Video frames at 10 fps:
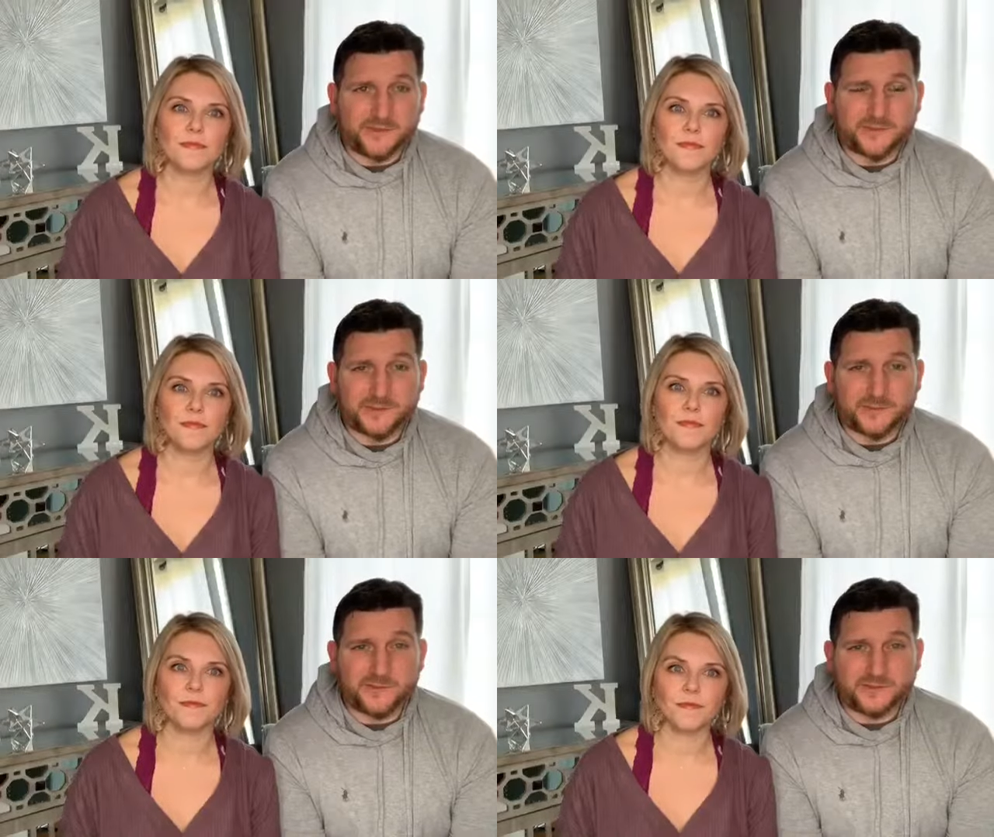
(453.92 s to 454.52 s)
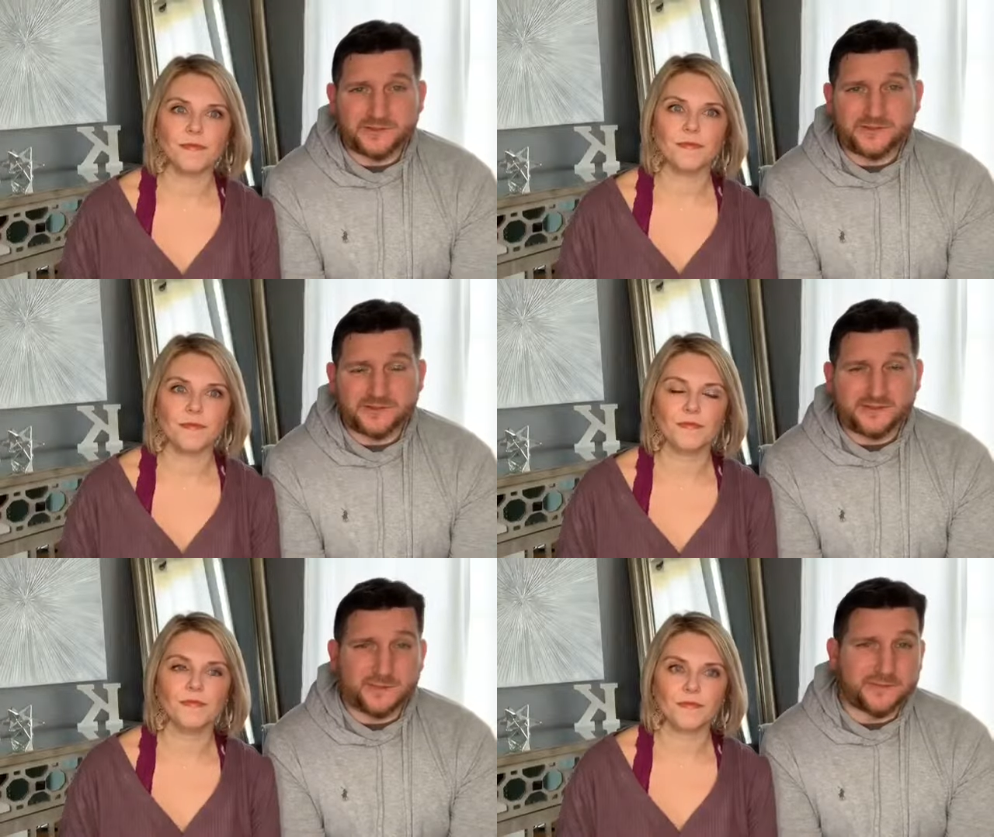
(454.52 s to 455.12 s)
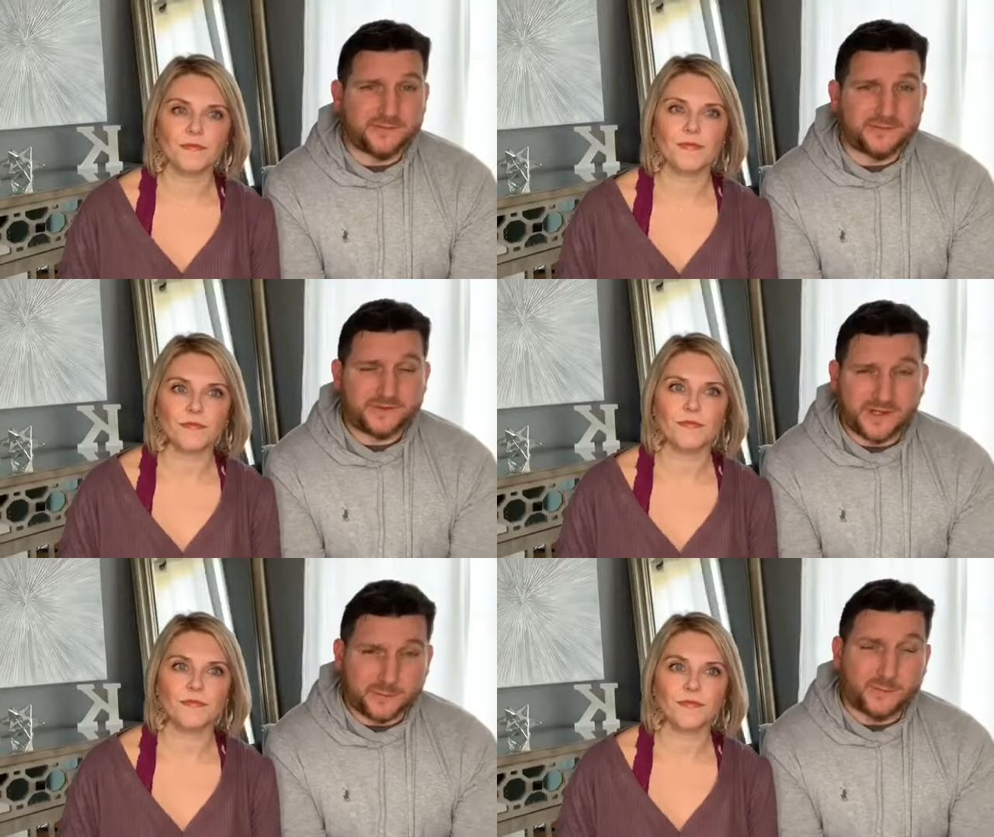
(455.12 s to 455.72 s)
Speaker 1: mentorship roles, type of
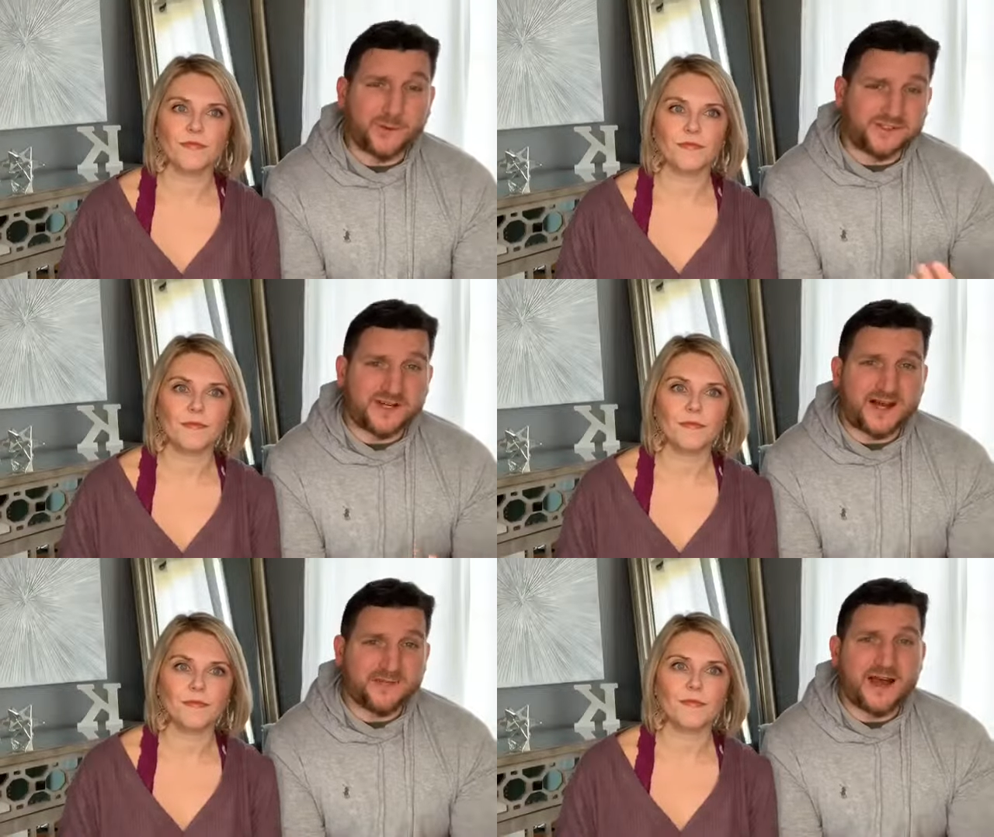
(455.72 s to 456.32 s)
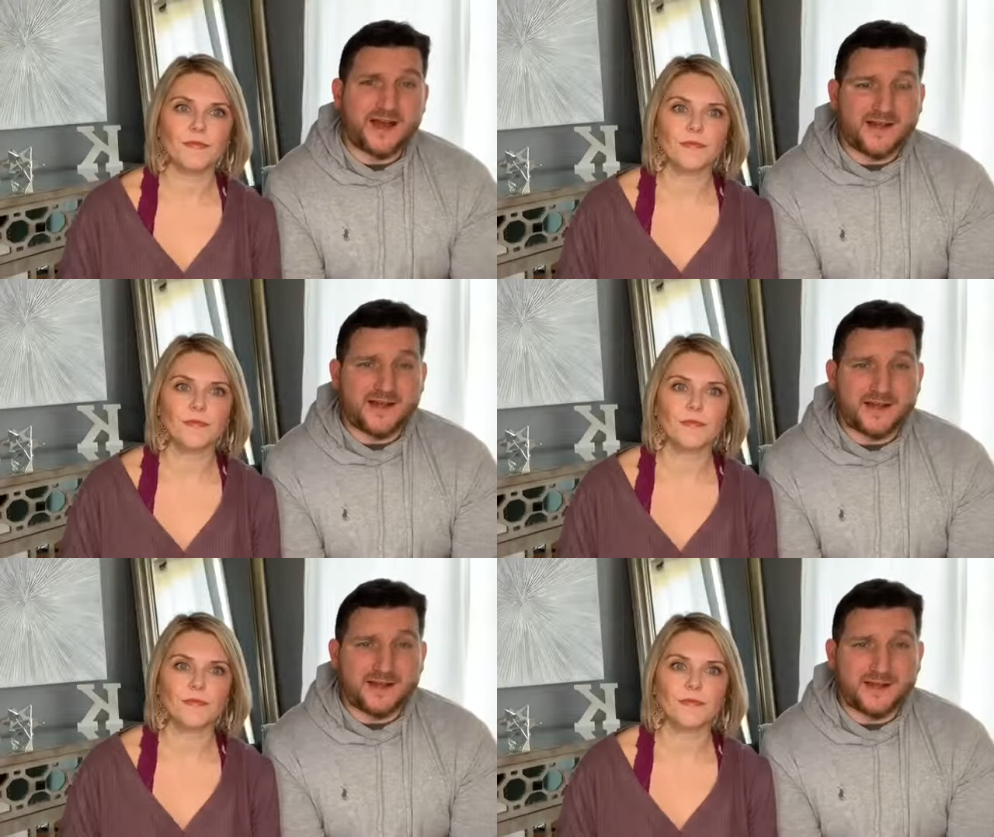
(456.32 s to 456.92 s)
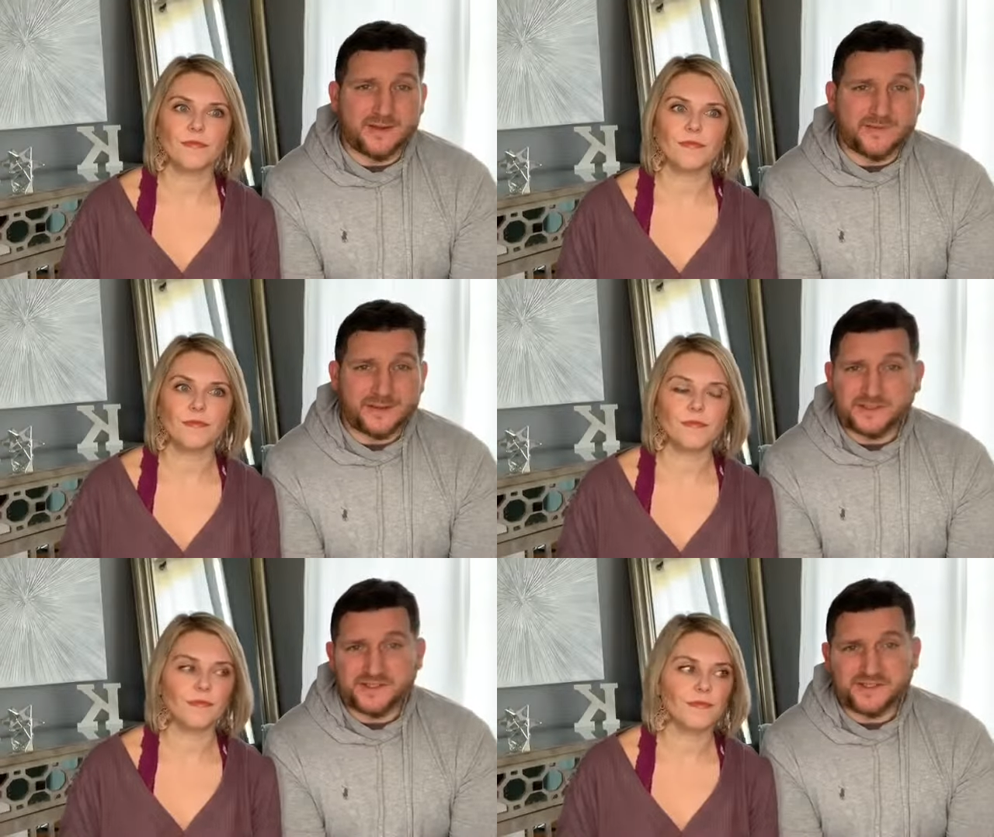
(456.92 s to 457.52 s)
type of roles that I've had. And uh,
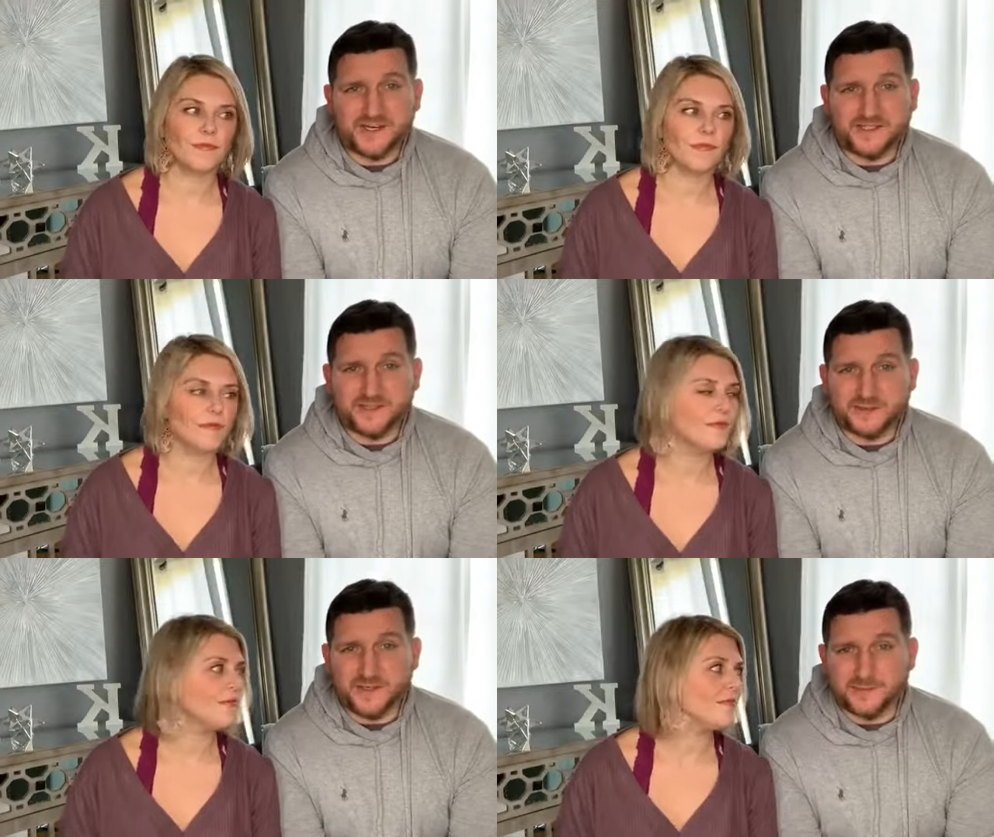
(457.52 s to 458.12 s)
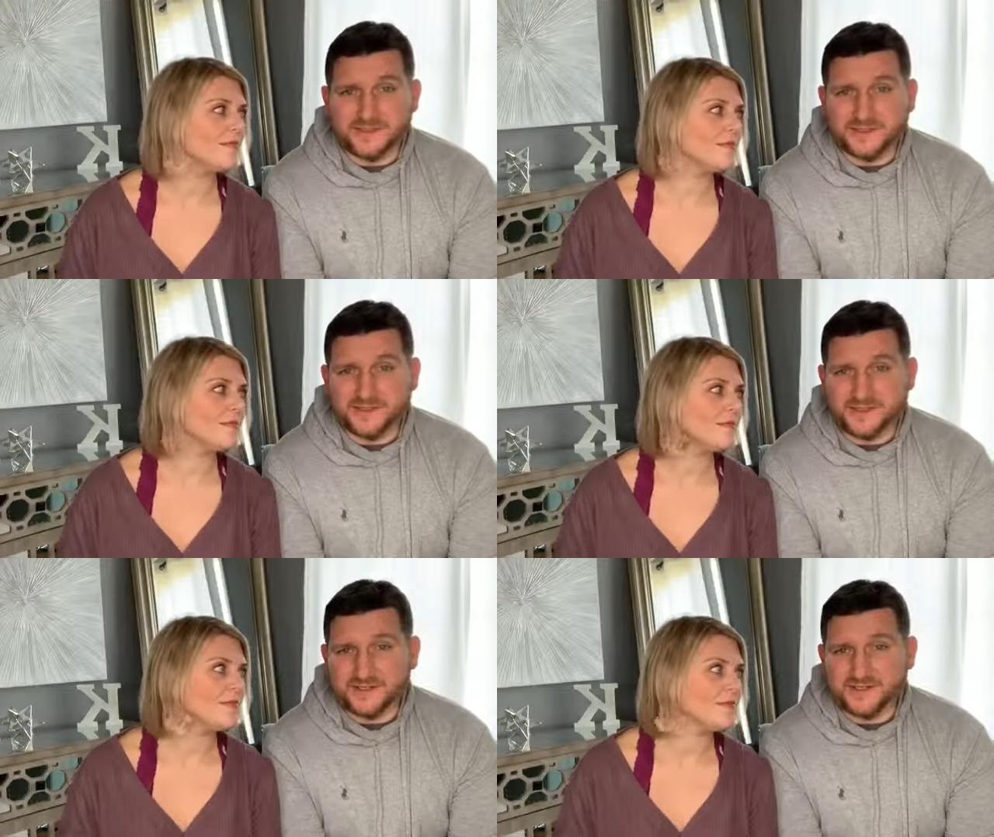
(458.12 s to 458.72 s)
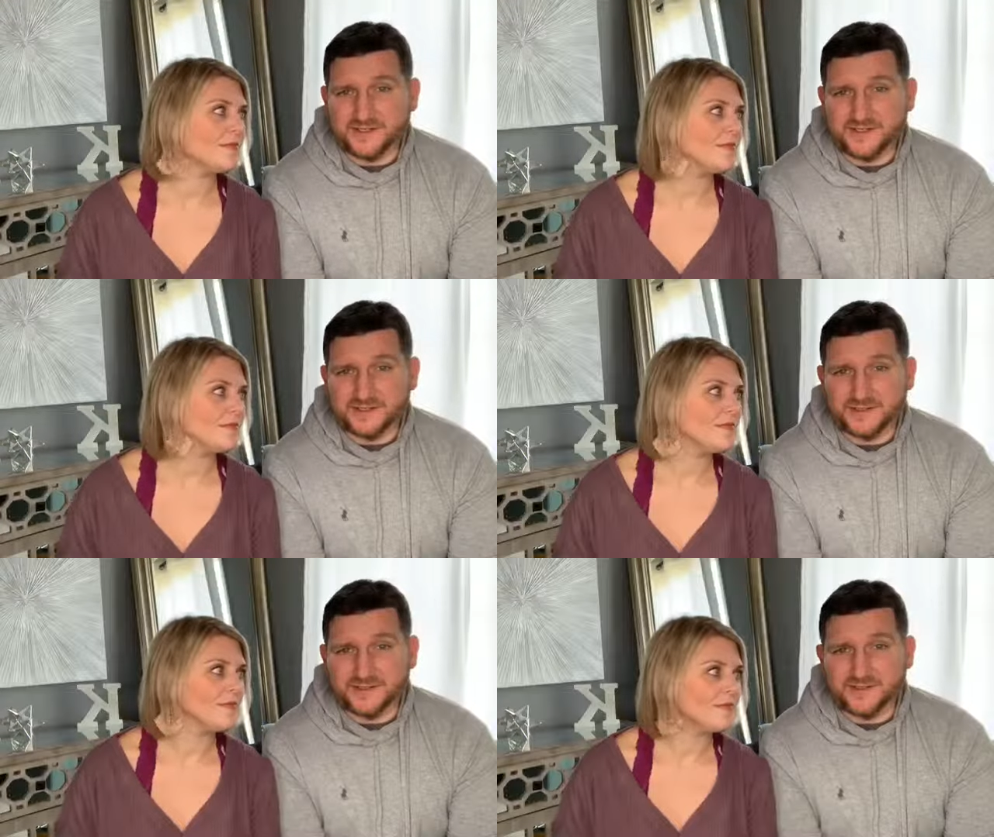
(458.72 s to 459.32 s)
yeah, I'm just excited to do that because, like I said, I
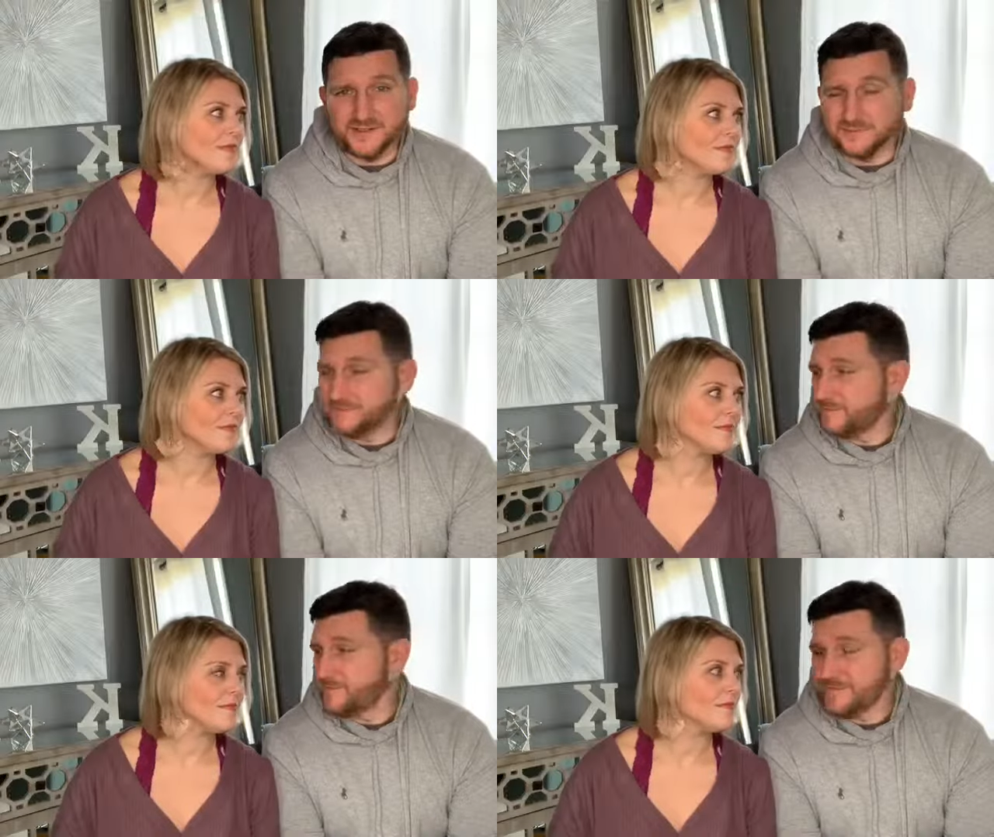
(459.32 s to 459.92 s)
think they're. Um,